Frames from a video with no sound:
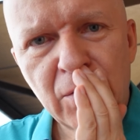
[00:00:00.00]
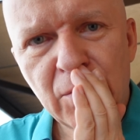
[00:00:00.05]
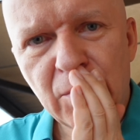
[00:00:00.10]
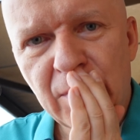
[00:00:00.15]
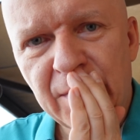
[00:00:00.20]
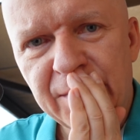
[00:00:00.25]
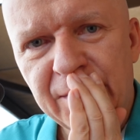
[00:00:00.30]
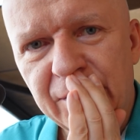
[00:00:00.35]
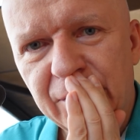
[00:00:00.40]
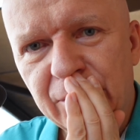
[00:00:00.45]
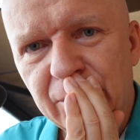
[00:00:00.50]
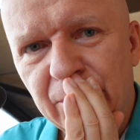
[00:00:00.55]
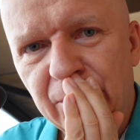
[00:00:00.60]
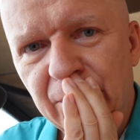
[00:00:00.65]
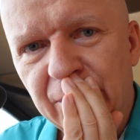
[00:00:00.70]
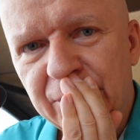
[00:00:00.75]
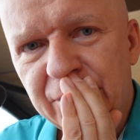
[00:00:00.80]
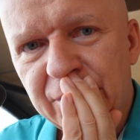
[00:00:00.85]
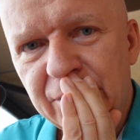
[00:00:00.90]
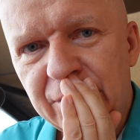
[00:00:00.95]
whether you
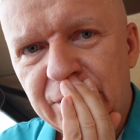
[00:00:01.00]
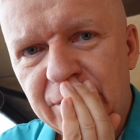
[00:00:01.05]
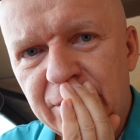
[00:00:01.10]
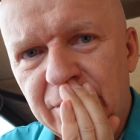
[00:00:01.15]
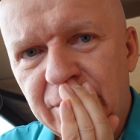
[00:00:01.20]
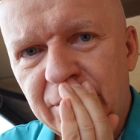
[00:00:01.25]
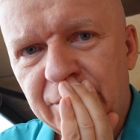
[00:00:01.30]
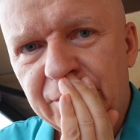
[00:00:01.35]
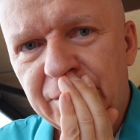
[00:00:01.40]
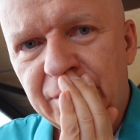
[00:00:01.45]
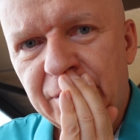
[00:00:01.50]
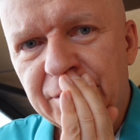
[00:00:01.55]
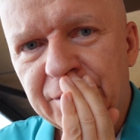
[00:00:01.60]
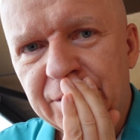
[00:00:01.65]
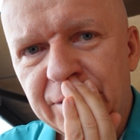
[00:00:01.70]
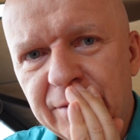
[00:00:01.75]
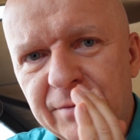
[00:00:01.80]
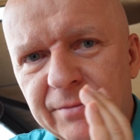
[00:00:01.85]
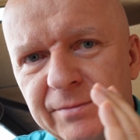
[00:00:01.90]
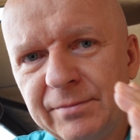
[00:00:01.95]
want it or
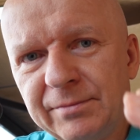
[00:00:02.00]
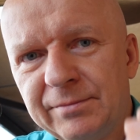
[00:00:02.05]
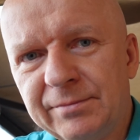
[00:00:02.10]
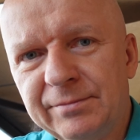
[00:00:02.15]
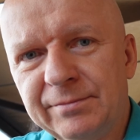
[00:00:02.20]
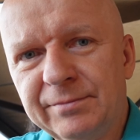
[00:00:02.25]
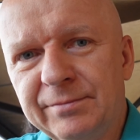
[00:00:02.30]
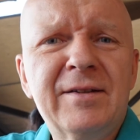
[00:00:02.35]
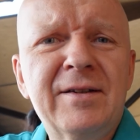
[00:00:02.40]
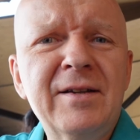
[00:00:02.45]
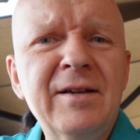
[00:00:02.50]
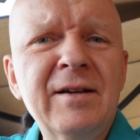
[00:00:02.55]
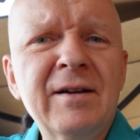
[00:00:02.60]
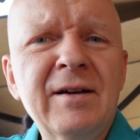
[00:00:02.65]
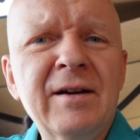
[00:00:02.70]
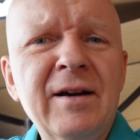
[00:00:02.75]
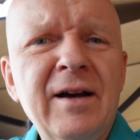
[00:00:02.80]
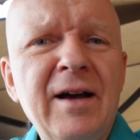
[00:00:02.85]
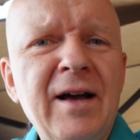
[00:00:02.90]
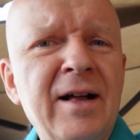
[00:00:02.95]
not.
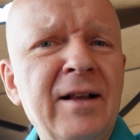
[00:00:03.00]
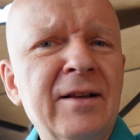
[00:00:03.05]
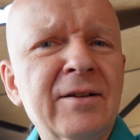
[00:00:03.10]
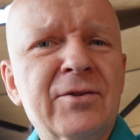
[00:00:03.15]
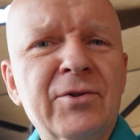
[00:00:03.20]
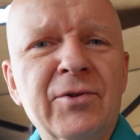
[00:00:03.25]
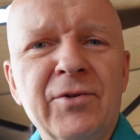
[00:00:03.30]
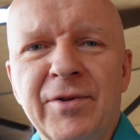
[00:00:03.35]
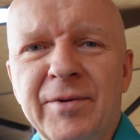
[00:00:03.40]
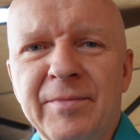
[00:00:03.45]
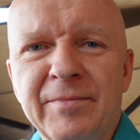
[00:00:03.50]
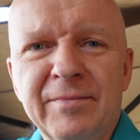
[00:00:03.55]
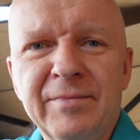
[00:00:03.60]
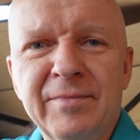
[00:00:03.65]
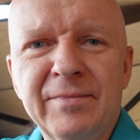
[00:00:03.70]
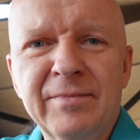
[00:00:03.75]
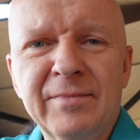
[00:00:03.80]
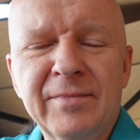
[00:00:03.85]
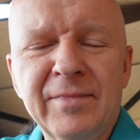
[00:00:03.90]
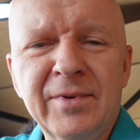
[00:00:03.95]
Dear algorithm,
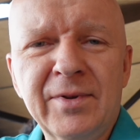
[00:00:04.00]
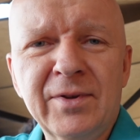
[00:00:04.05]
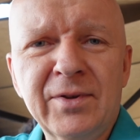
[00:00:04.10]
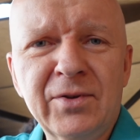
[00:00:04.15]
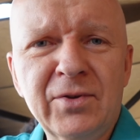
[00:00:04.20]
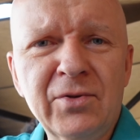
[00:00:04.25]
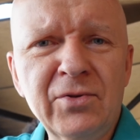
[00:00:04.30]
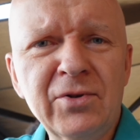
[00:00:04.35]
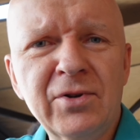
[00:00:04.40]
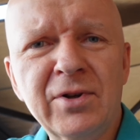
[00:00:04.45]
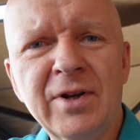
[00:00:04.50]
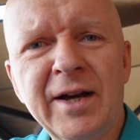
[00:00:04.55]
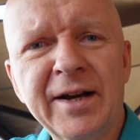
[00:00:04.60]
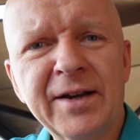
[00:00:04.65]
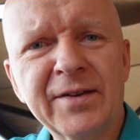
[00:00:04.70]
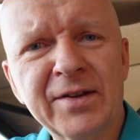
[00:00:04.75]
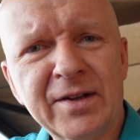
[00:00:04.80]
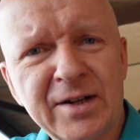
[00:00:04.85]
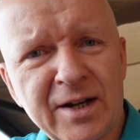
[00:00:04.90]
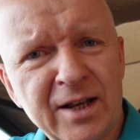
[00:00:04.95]
do you
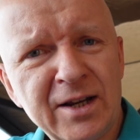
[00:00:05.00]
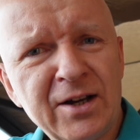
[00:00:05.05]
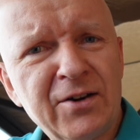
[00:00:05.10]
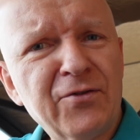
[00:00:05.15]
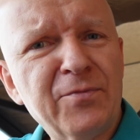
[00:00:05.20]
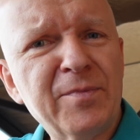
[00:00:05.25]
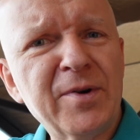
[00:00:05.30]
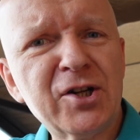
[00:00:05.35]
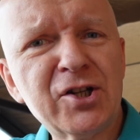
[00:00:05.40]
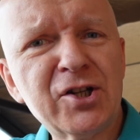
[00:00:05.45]
like the color of my